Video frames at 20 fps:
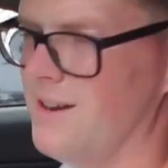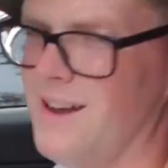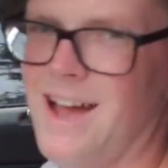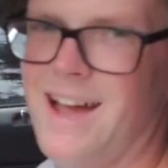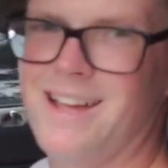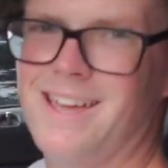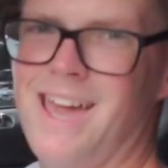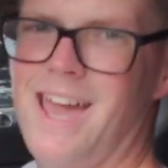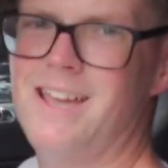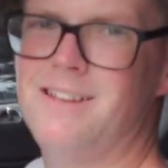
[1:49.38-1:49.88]
Now,
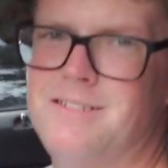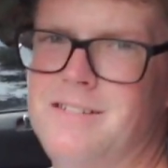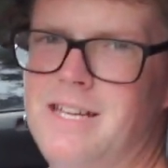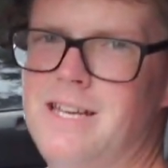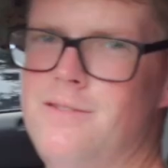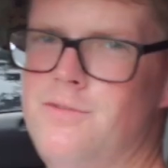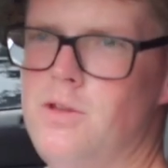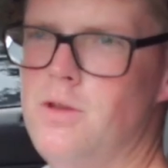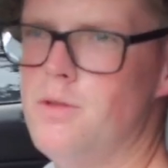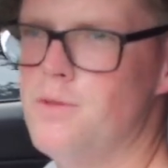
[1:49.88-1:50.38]
in case any
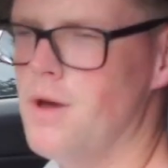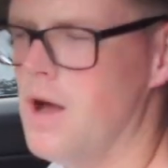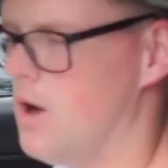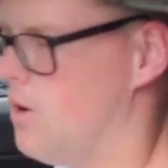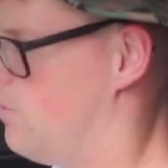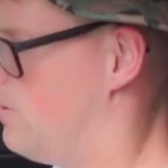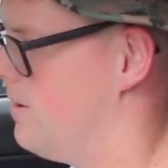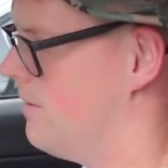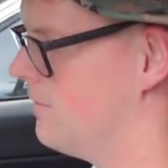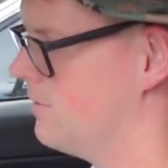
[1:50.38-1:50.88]
of you thought
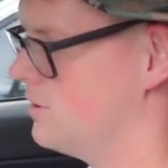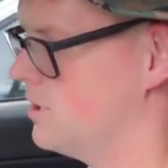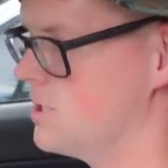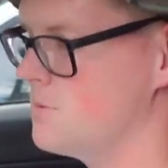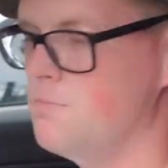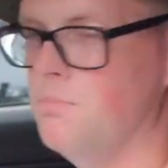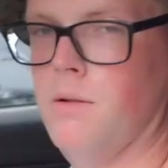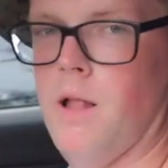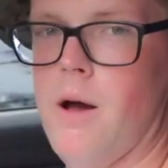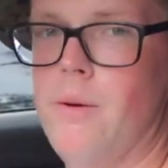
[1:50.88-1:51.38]
we were
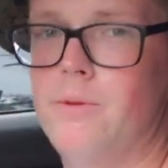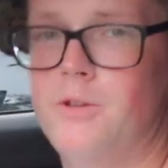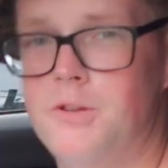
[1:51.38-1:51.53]
just blowing